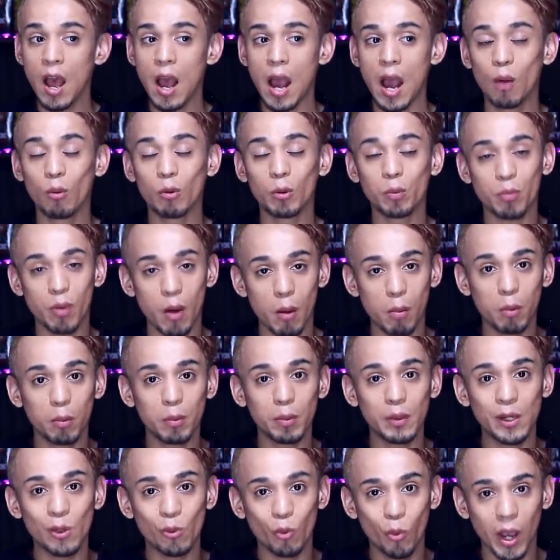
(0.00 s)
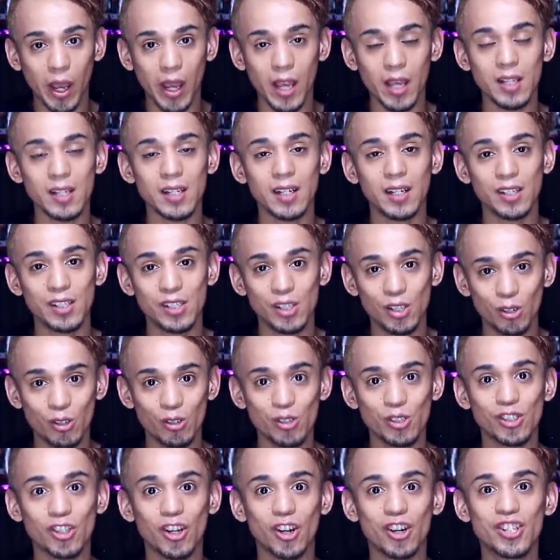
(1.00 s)
I would probably wait until
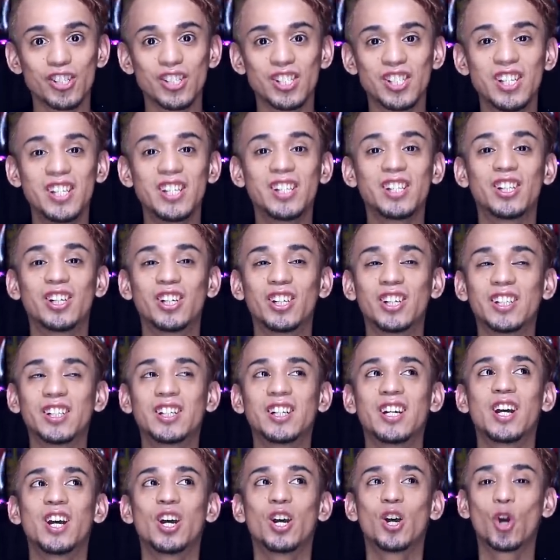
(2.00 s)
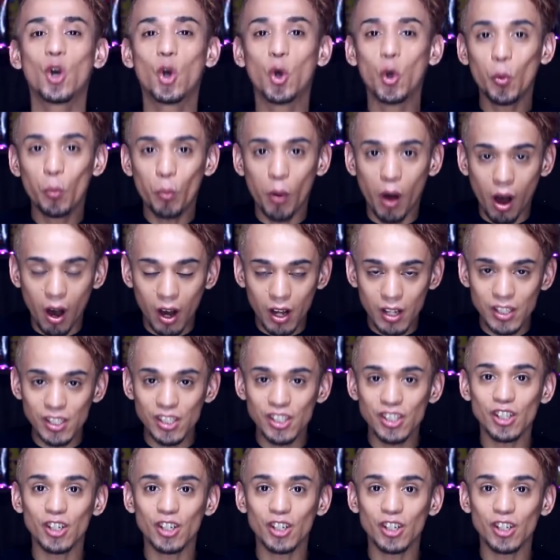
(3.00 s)
you start seeing their coupons,